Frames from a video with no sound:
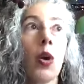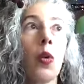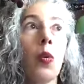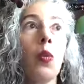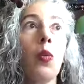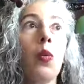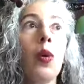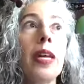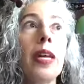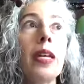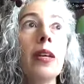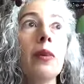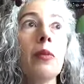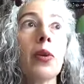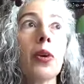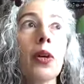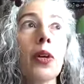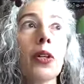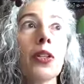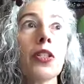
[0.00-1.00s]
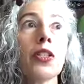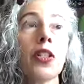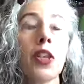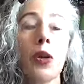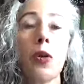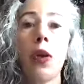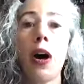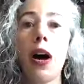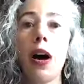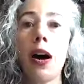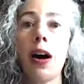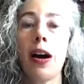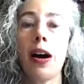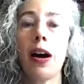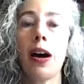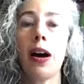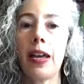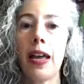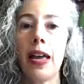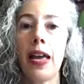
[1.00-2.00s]
We were so
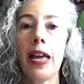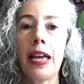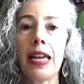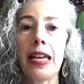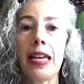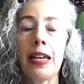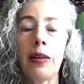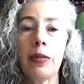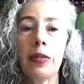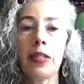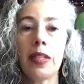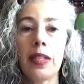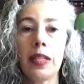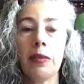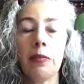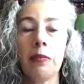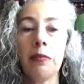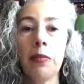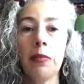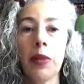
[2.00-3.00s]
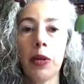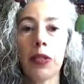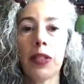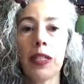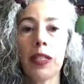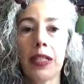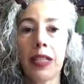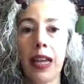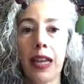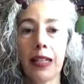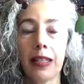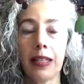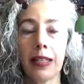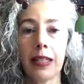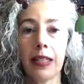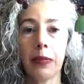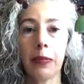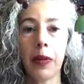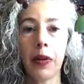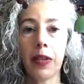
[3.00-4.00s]
high. It was the most intense
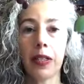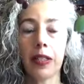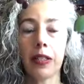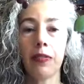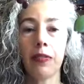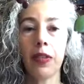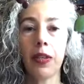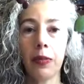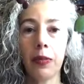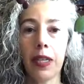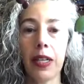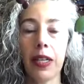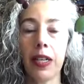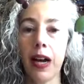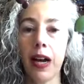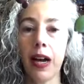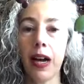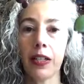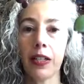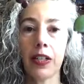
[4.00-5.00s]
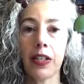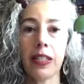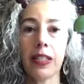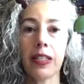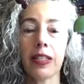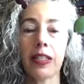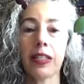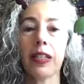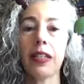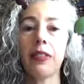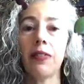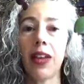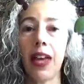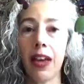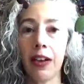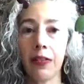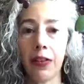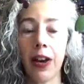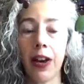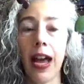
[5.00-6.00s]
experience of unity consciousness that I've
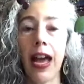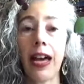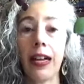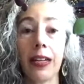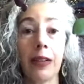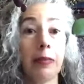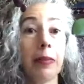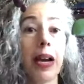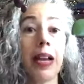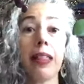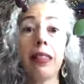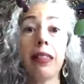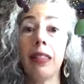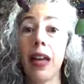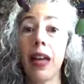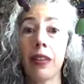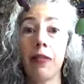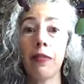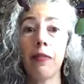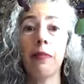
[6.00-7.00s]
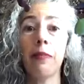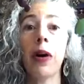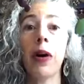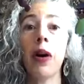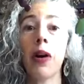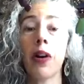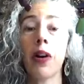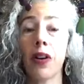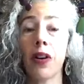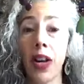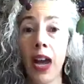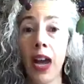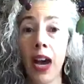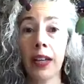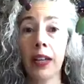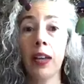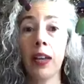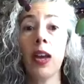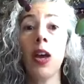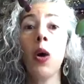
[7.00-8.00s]
ever had in my life, bar
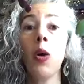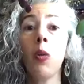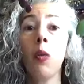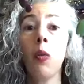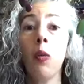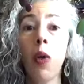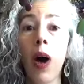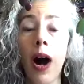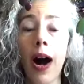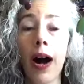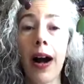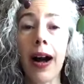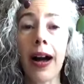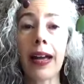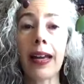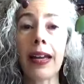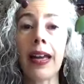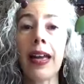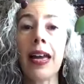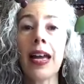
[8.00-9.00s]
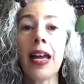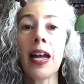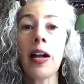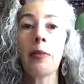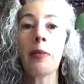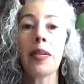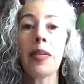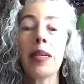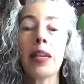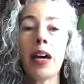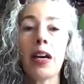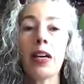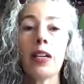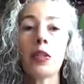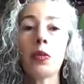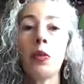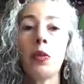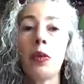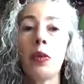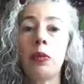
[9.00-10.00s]
none. Why?
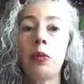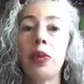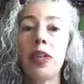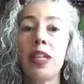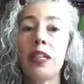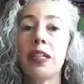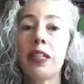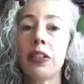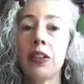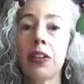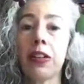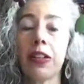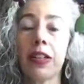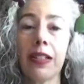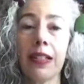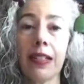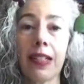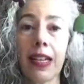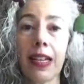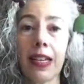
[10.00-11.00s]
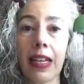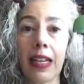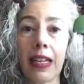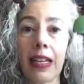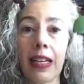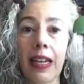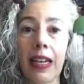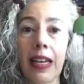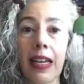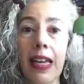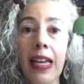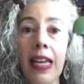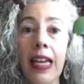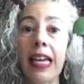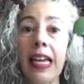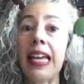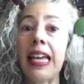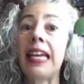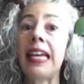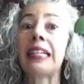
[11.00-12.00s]
Because when we started singing
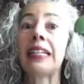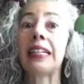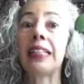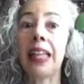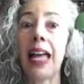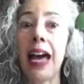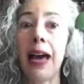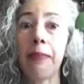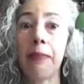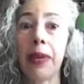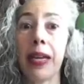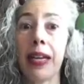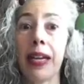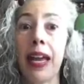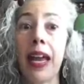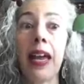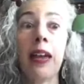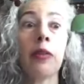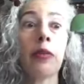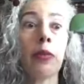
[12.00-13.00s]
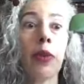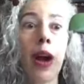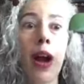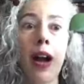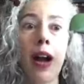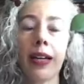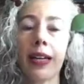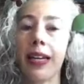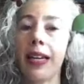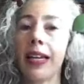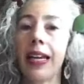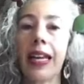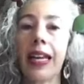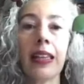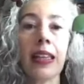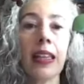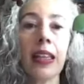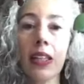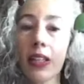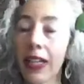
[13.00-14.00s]
and clapping and rocking
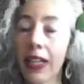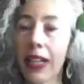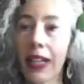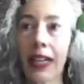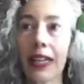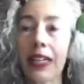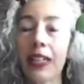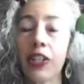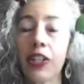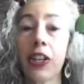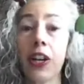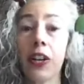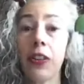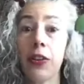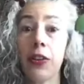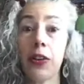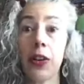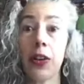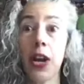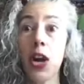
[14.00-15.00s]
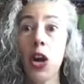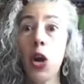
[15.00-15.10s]
and looking at each other,